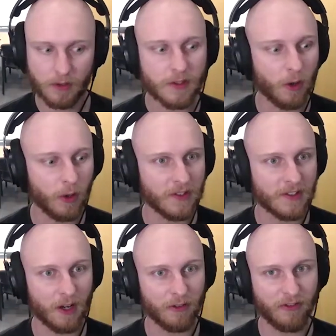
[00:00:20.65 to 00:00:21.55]
So
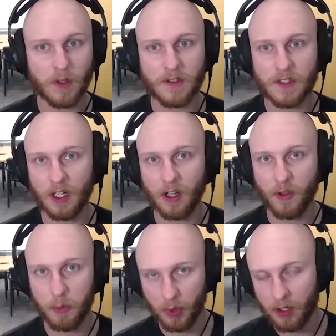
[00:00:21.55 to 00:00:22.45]
instead of focusing on
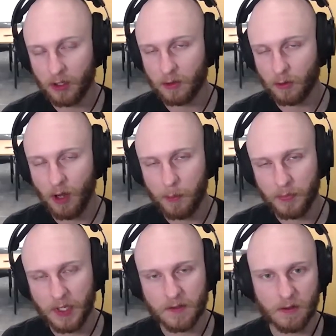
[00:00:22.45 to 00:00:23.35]
the product or
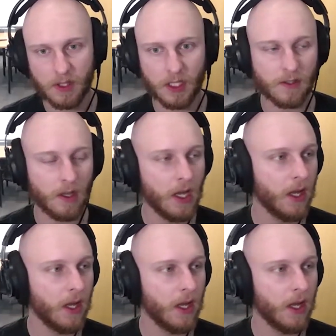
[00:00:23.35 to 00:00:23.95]
updates or things,